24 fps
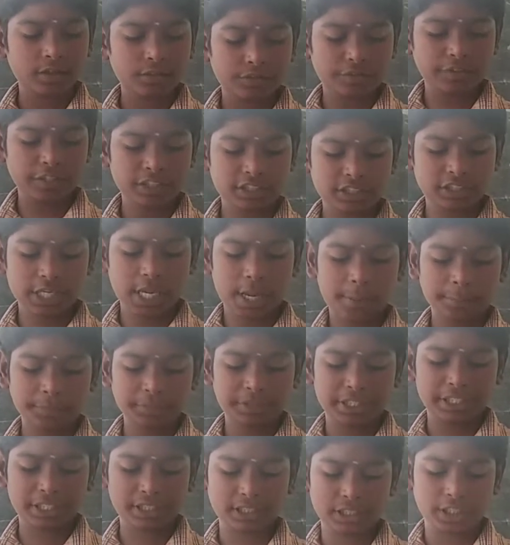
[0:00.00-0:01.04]
which
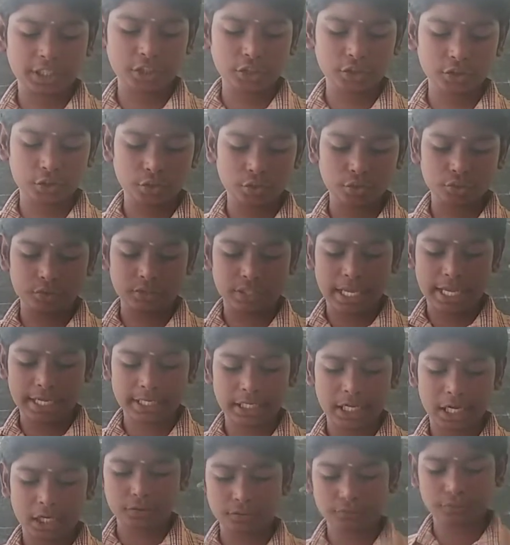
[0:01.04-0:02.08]
empties into the
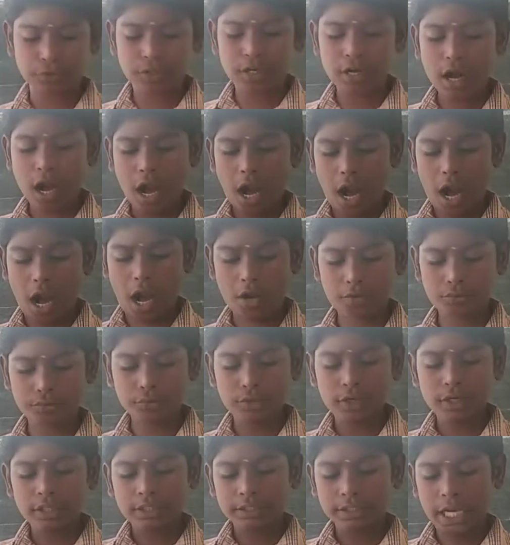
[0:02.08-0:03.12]
Gulf of
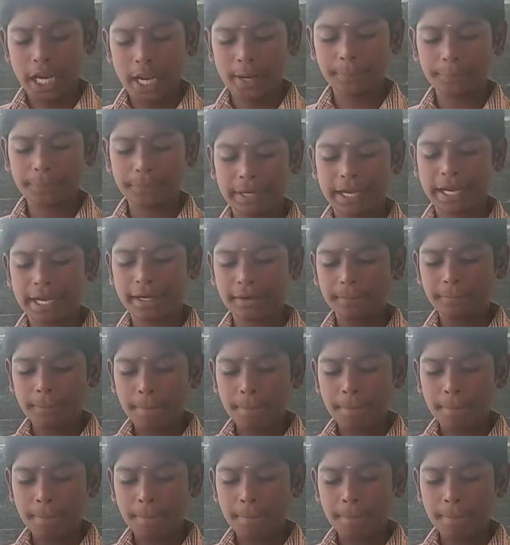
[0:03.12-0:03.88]
Cambrai